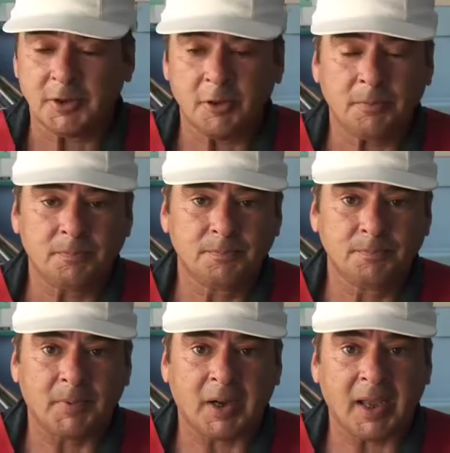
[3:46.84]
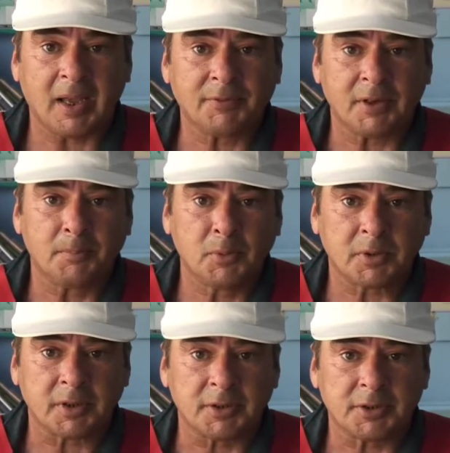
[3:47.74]
You might have a
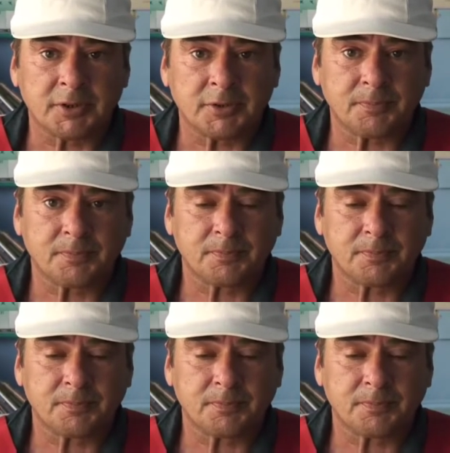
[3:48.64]
mortgage